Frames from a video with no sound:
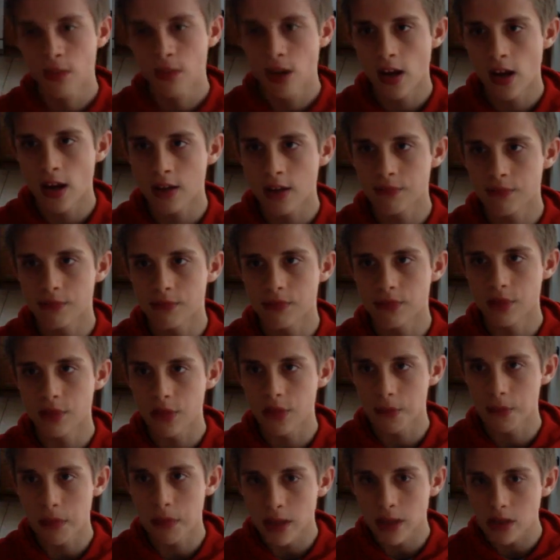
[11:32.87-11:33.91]
And
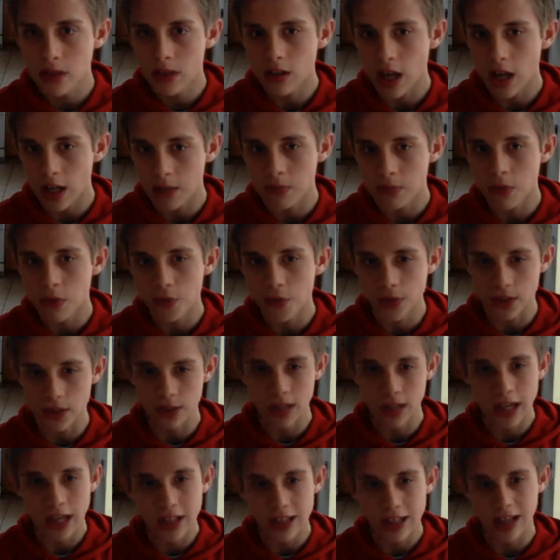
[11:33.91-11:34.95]
there's been a lot of movies
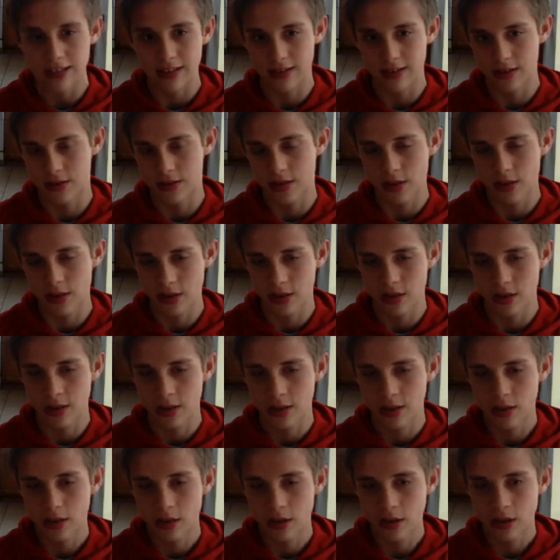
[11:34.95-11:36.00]
like that this year.
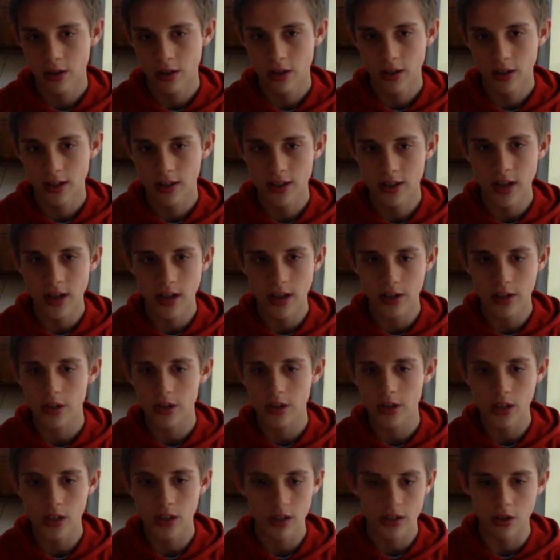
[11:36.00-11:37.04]
It's not
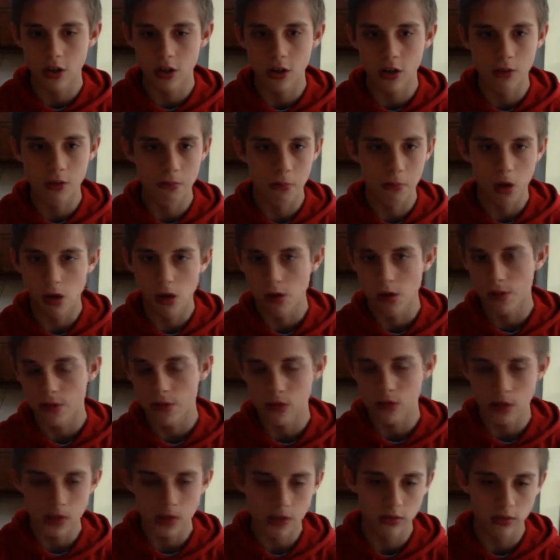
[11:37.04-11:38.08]
just all
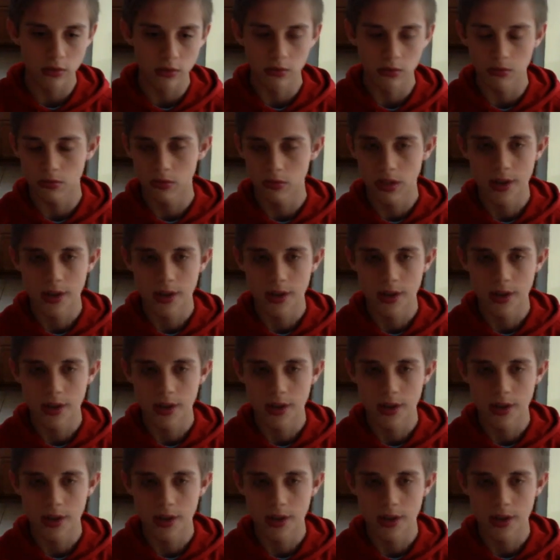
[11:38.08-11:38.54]
Marvel and